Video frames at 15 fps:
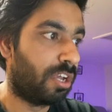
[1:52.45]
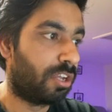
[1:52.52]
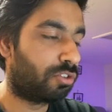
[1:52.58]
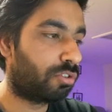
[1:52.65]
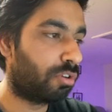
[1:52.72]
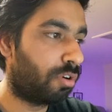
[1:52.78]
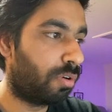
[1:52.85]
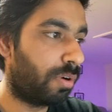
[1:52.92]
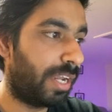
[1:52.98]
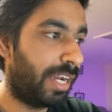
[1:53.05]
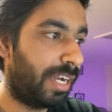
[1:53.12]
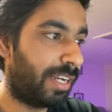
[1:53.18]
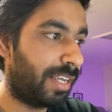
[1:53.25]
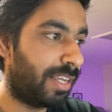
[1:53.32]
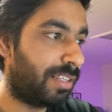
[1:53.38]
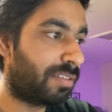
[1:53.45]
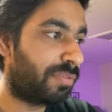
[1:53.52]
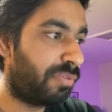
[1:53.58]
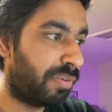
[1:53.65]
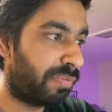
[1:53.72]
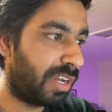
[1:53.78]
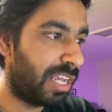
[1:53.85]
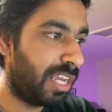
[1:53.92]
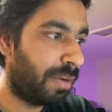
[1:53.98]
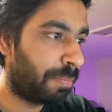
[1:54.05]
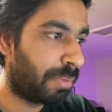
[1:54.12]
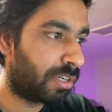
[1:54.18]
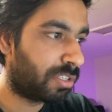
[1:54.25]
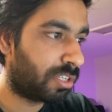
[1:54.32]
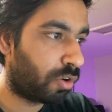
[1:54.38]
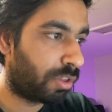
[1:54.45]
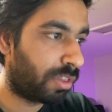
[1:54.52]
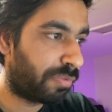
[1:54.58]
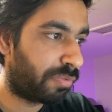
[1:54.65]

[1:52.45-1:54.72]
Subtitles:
So it is 15% on the